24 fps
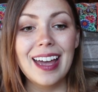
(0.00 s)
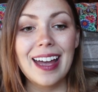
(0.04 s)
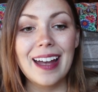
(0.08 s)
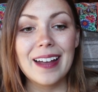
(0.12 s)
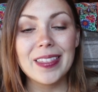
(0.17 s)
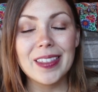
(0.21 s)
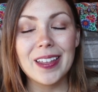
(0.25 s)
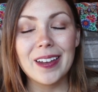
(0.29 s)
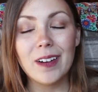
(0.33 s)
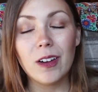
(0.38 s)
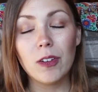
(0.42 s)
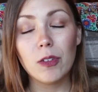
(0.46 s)

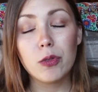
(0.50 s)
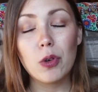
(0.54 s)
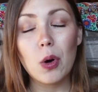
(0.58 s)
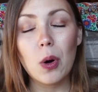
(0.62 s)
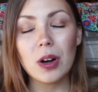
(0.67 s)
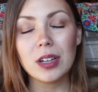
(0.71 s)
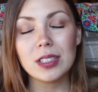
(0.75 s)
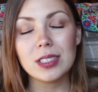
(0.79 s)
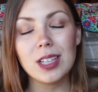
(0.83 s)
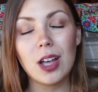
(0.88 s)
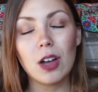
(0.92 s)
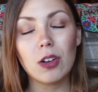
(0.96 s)
And then of
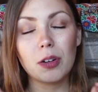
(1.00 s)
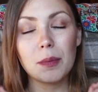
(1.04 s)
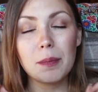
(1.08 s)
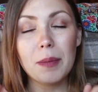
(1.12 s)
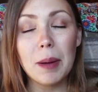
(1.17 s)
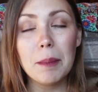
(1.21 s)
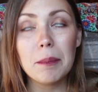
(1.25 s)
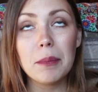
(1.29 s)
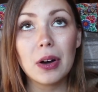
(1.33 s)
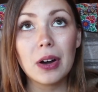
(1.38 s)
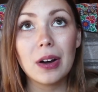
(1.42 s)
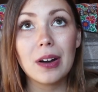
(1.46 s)
course I'll
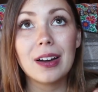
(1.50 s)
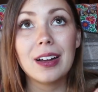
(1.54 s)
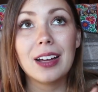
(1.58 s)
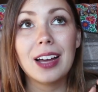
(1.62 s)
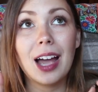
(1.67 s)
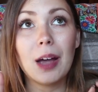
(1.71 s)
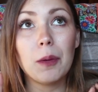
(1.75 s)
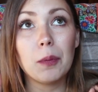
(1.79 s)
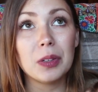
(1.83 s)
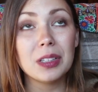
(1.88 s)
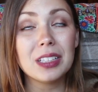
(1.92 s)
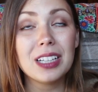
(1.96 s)
remember,
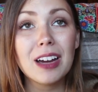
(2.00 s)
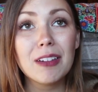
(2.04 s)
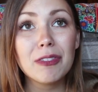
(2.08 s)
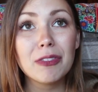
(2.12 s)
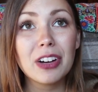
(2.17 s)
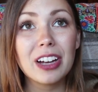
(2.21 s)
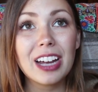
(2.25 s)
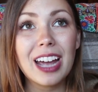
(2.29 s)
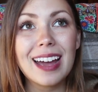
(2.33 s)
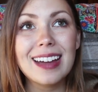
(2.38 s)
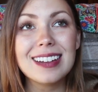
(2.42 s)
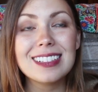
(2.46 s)
I will not
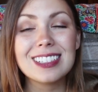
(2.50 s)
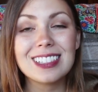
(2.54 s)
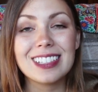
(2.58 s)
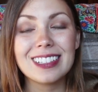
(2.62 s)
forget